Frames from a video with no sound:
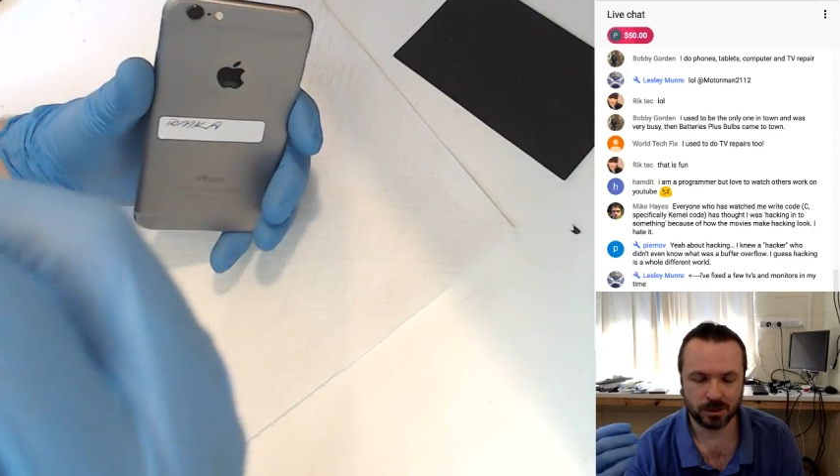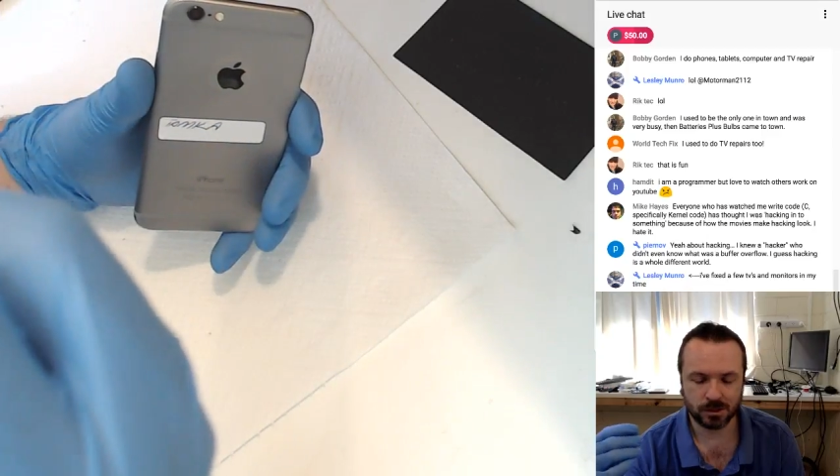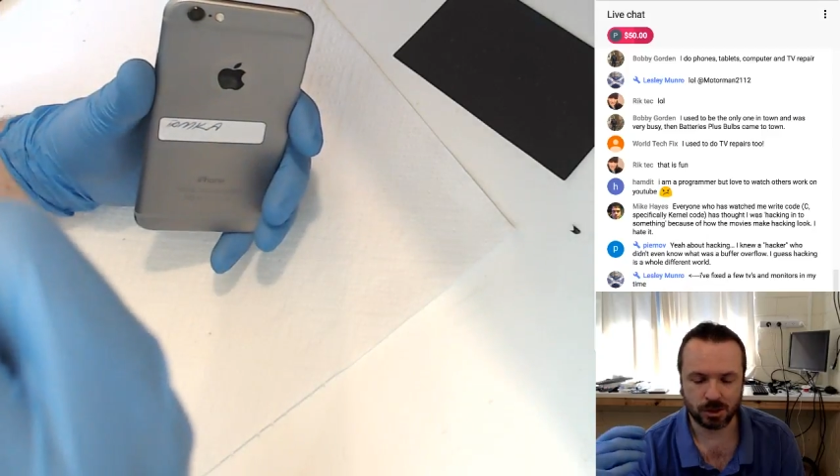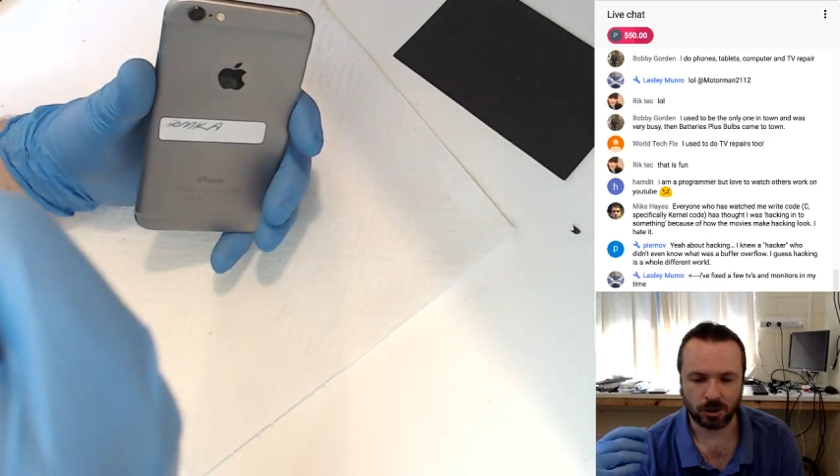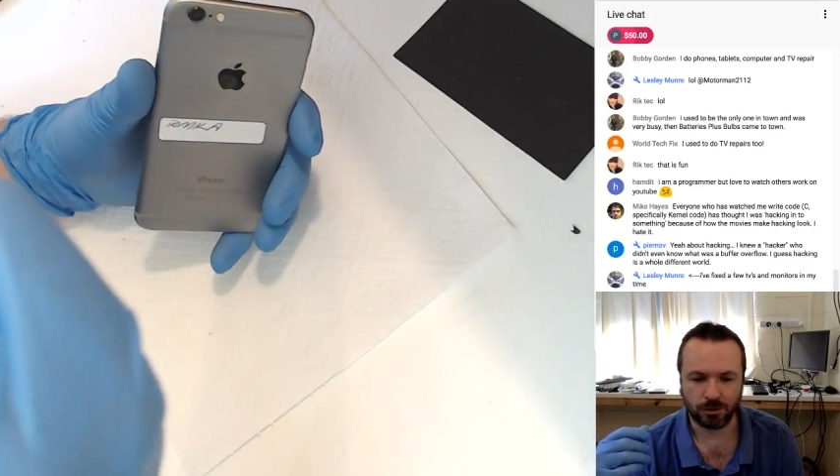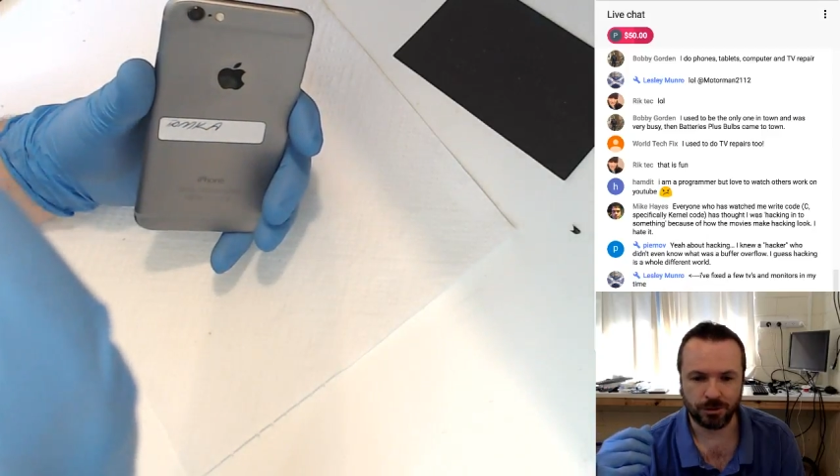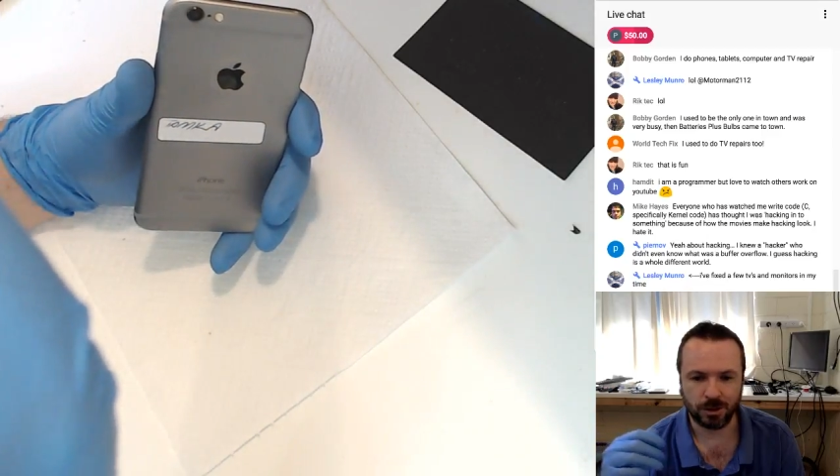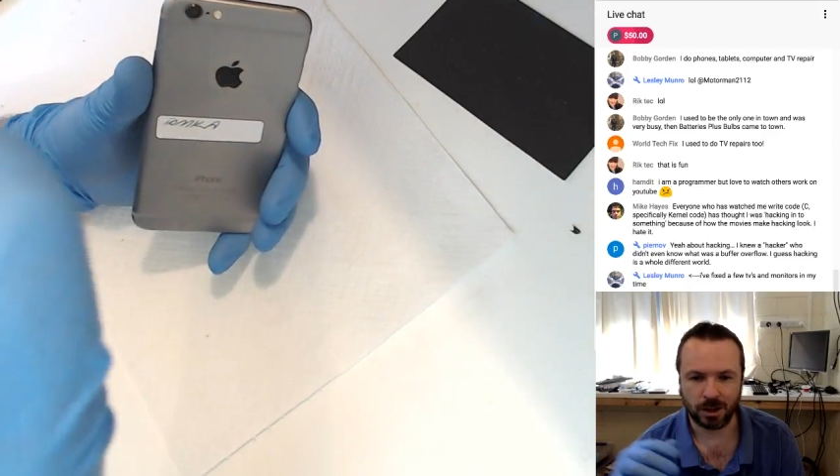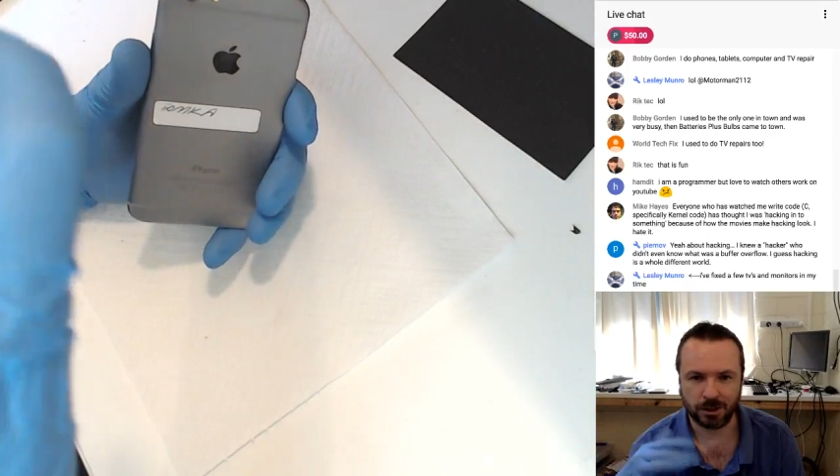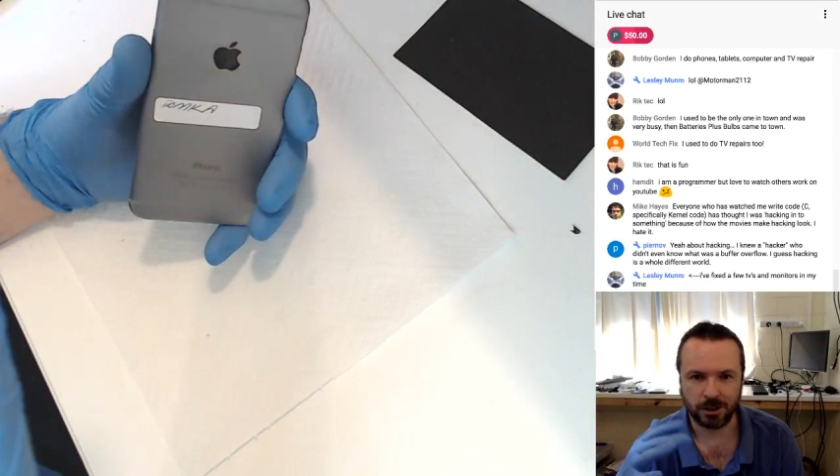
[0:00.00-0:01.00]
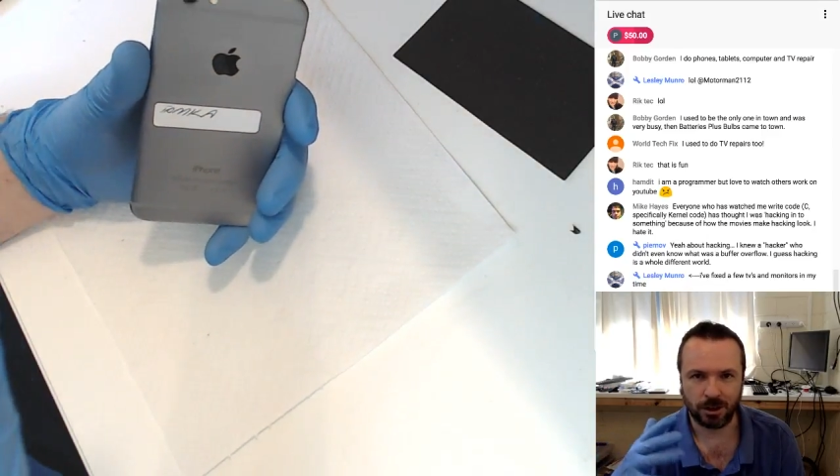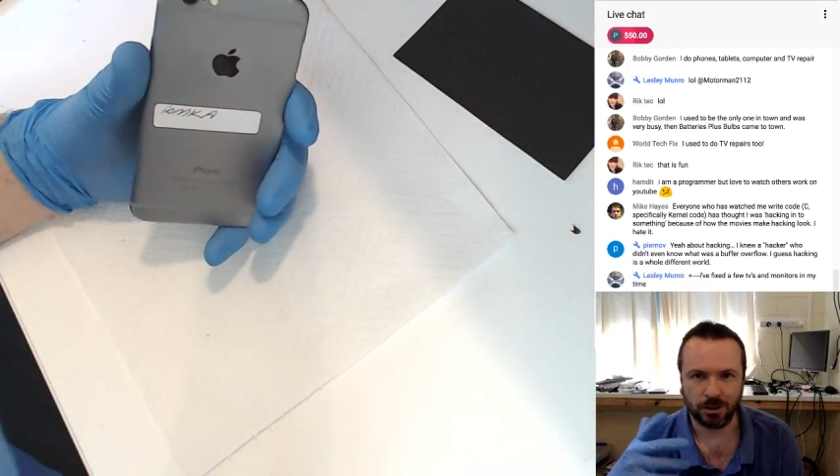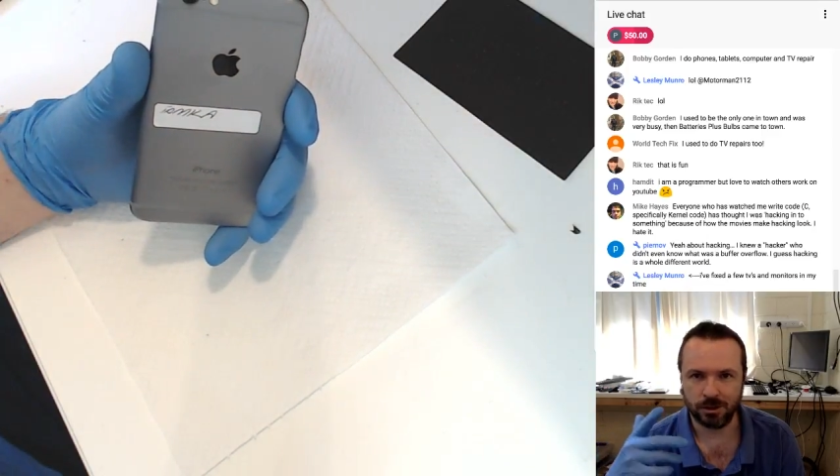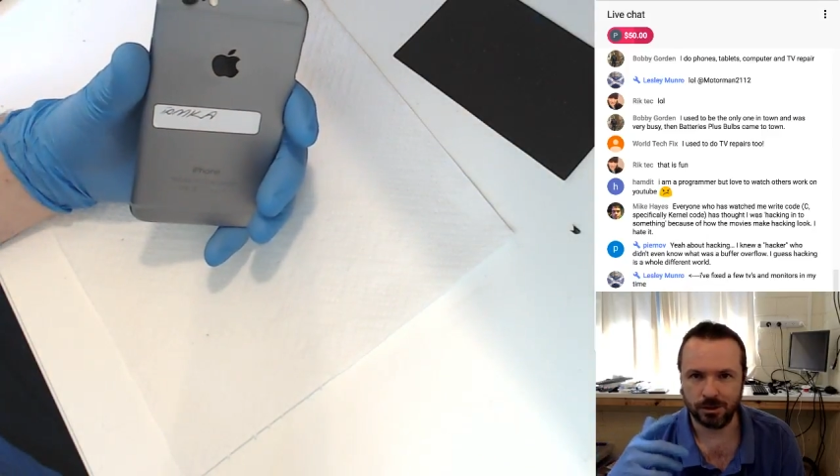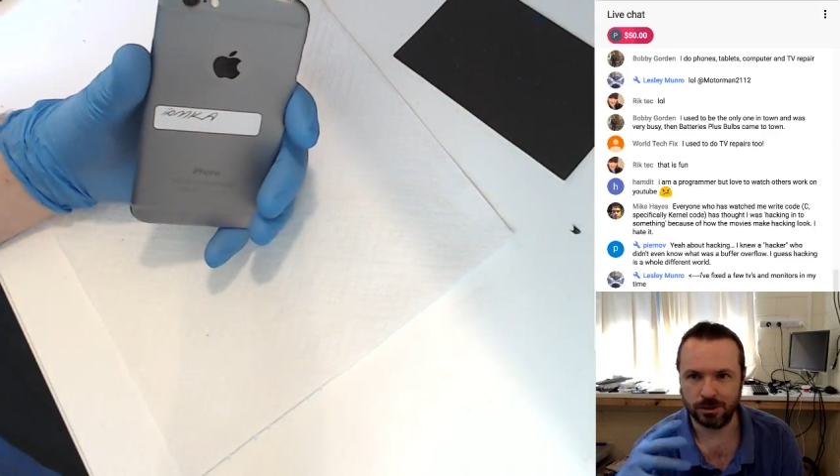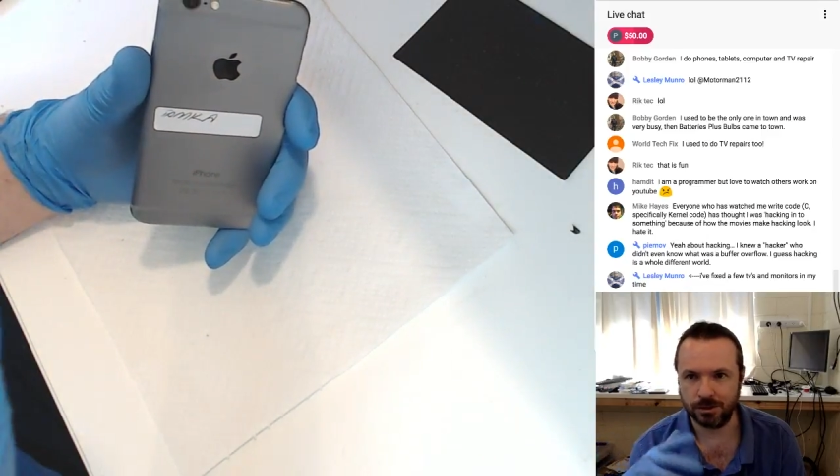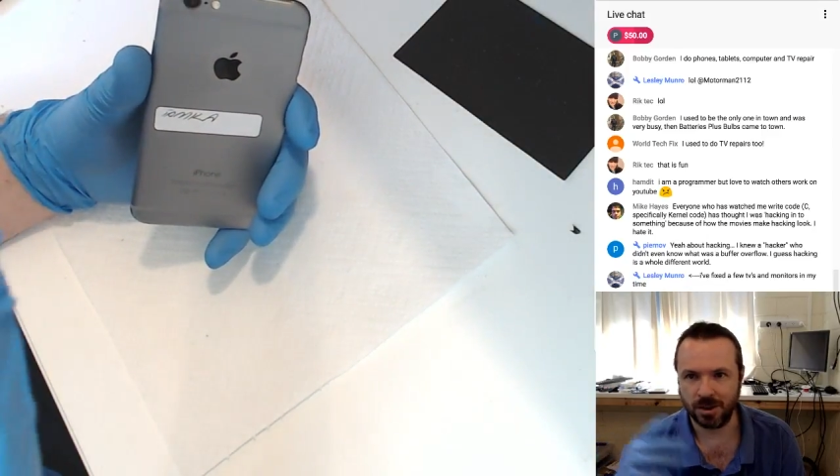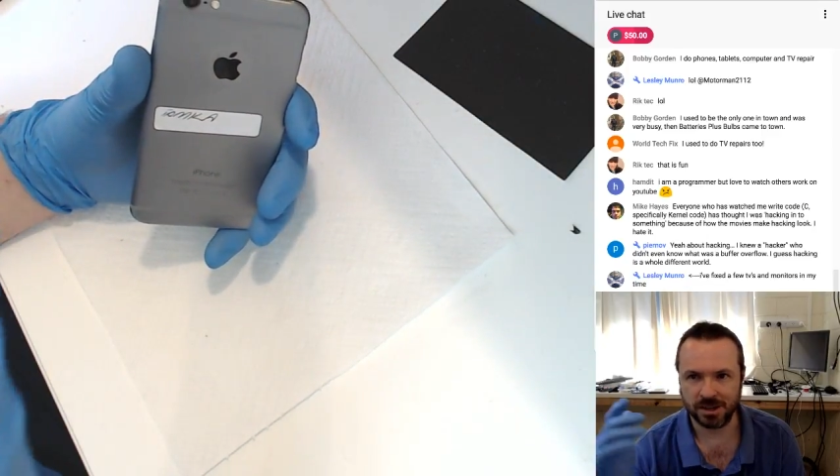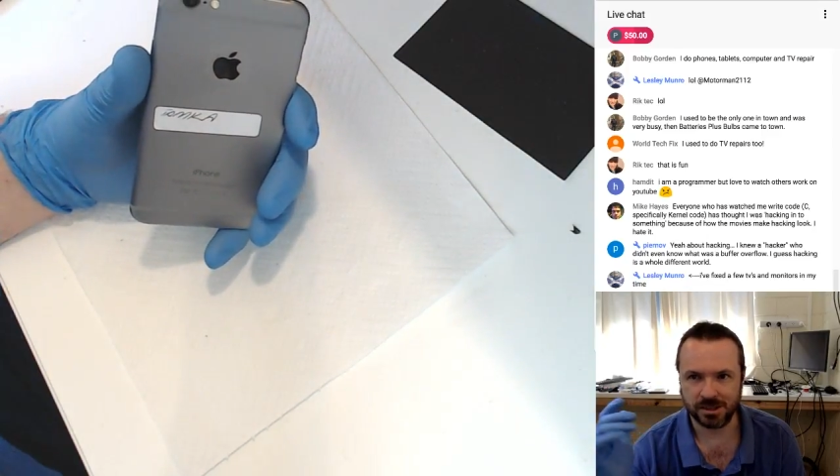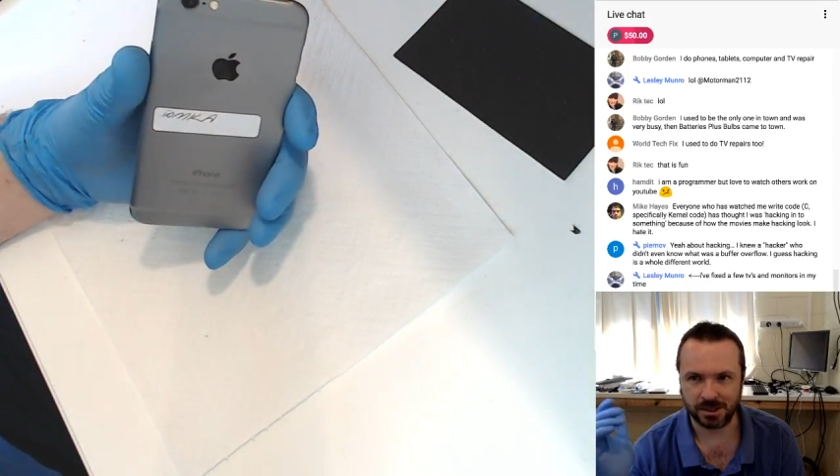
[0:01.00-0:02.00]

So if you like go device